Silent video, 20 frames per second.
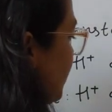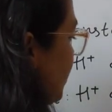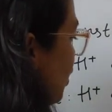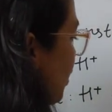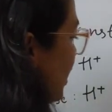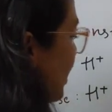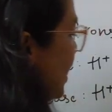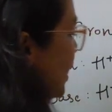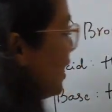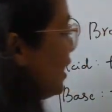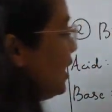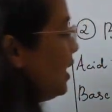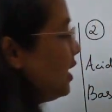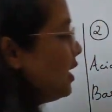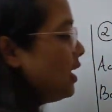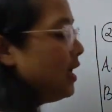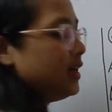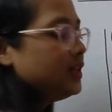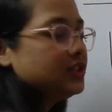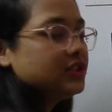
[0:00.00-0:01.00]
you are getting
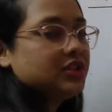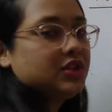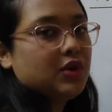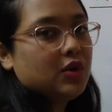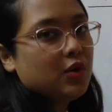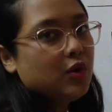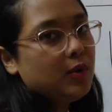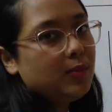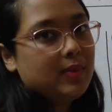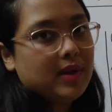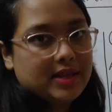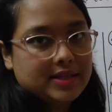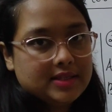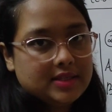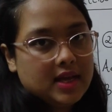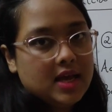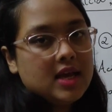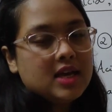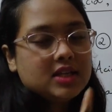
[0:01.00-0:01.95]
h three O plus.